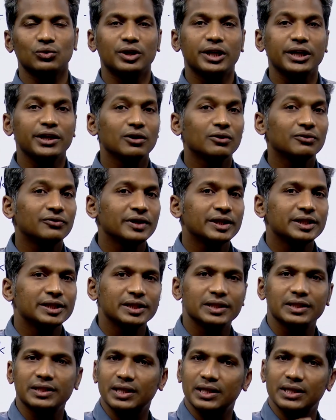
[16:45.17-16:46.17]
d of h
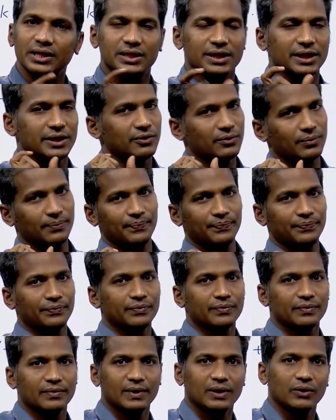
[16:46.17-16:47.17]
is 0.
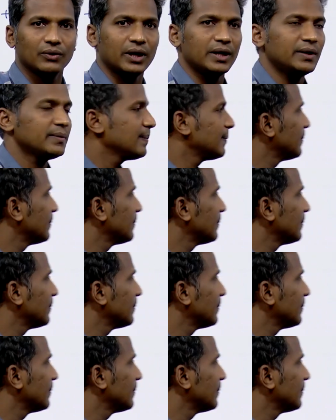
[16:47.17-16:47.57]
Okay.